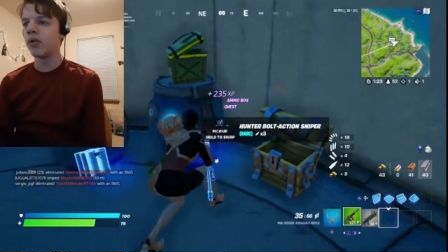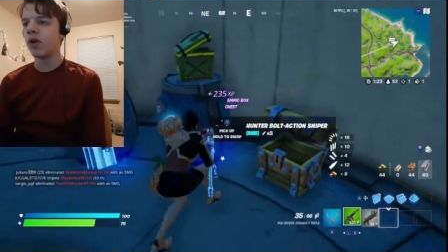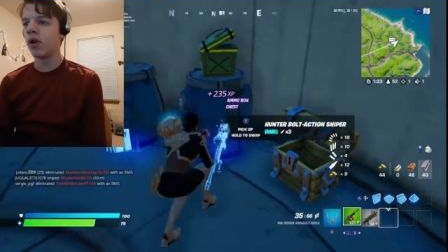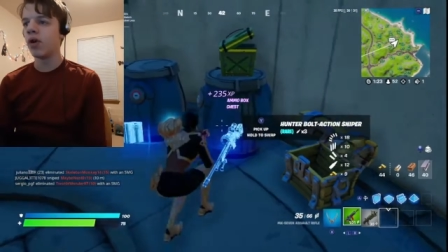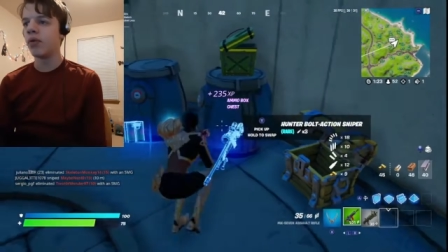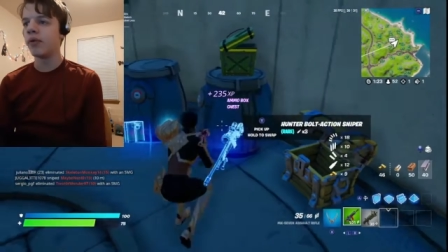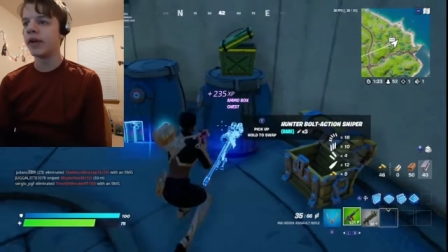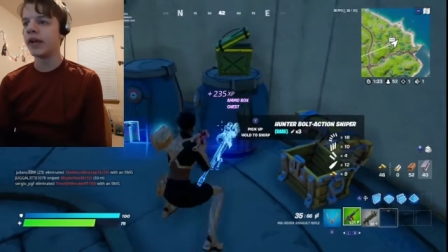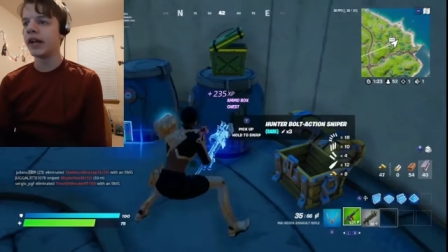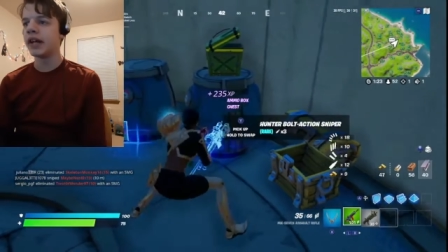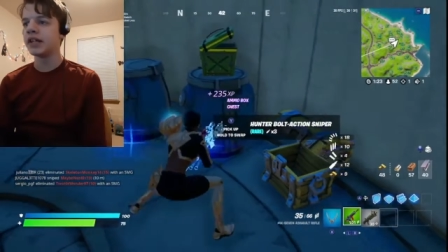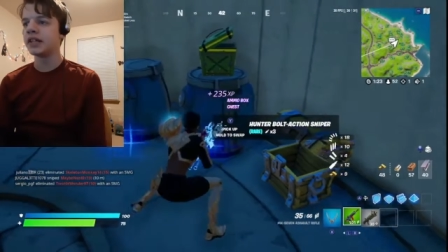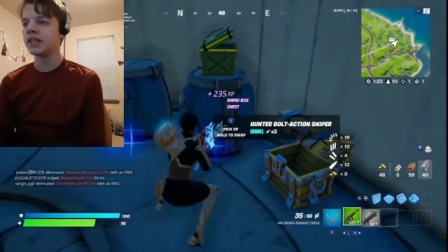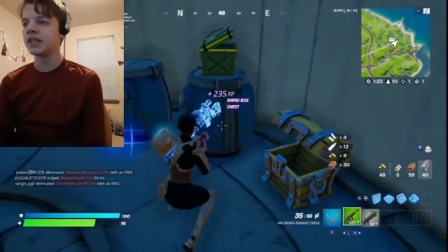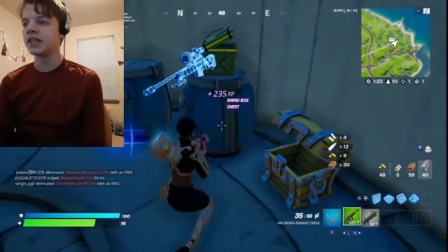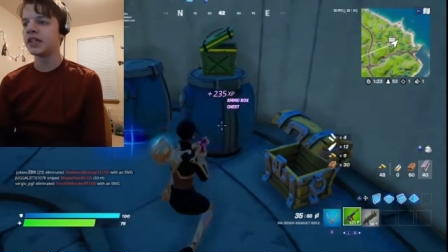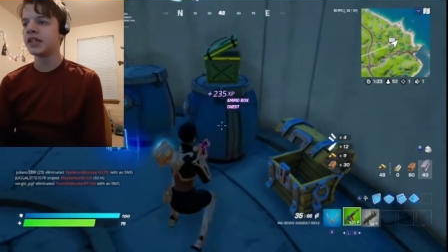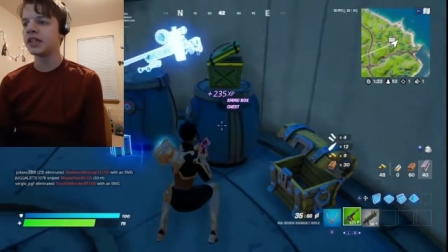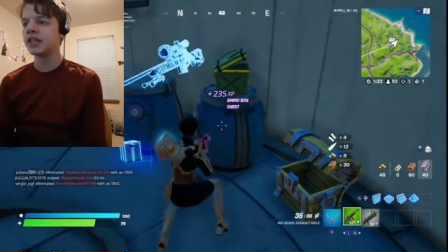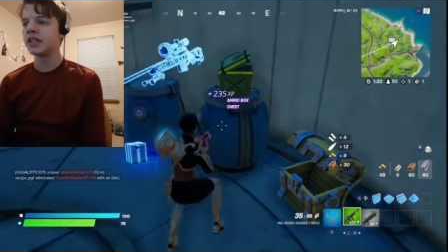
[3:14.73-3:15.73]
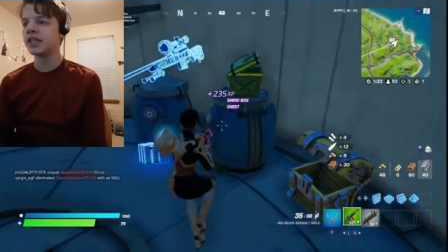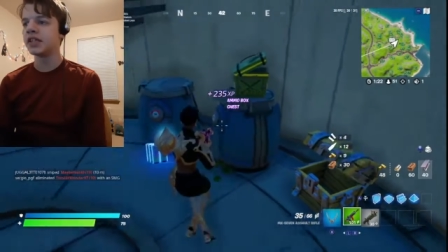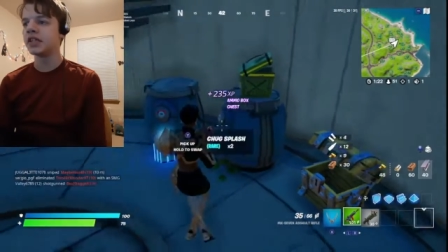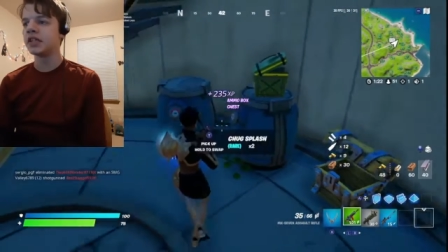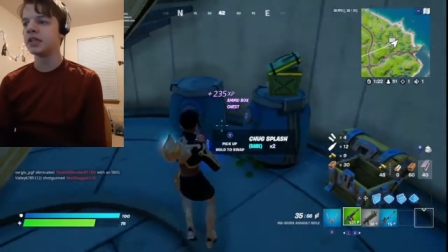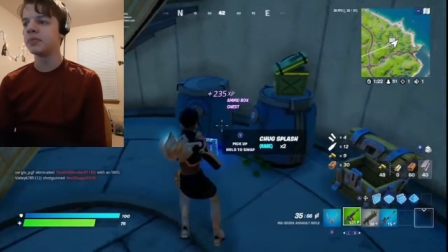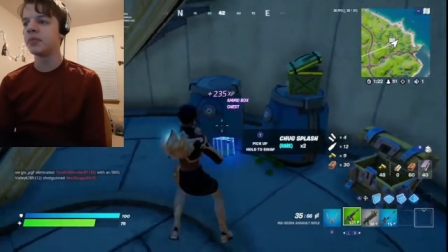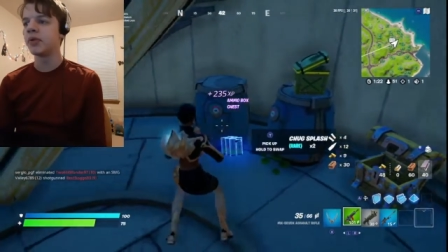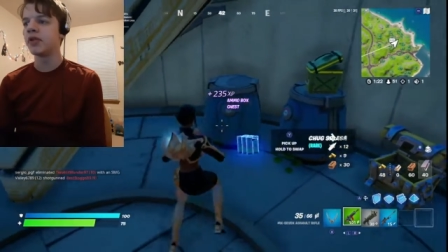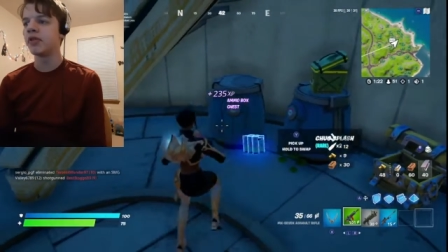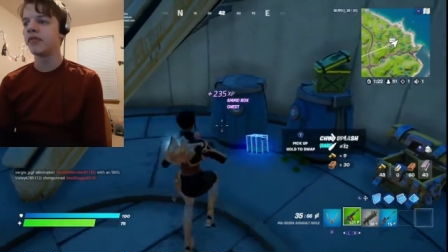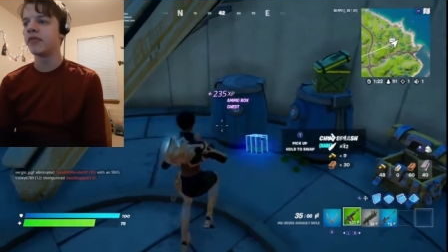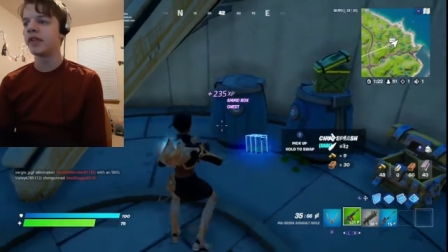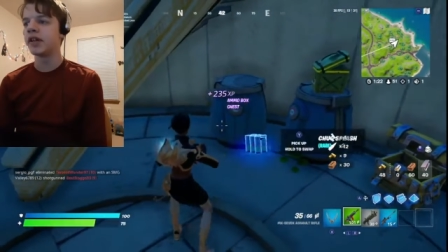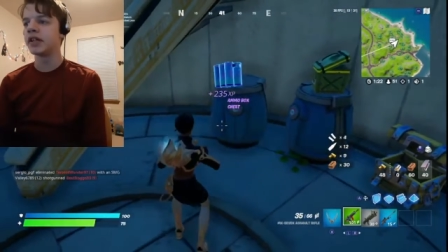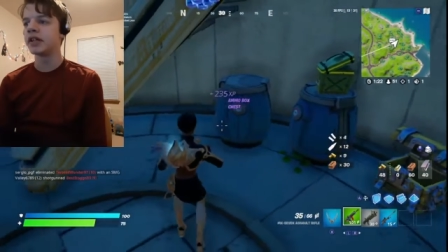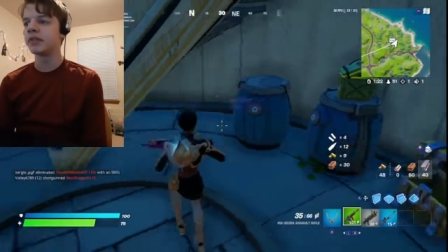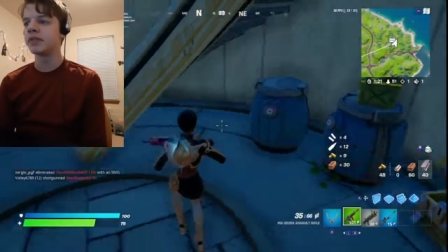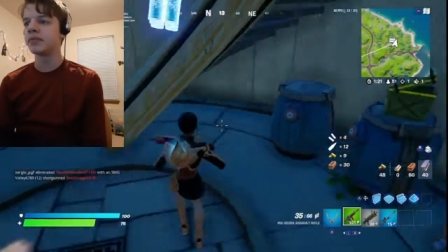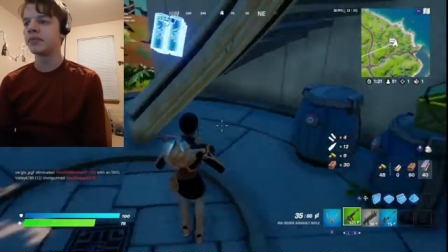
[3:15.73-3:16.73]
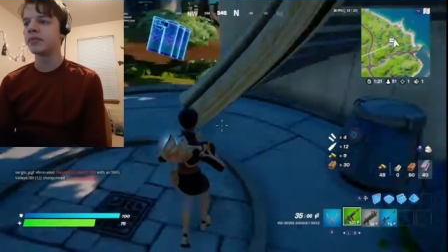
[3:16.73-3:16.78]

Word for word: Oh, yes, yes, this is perfect.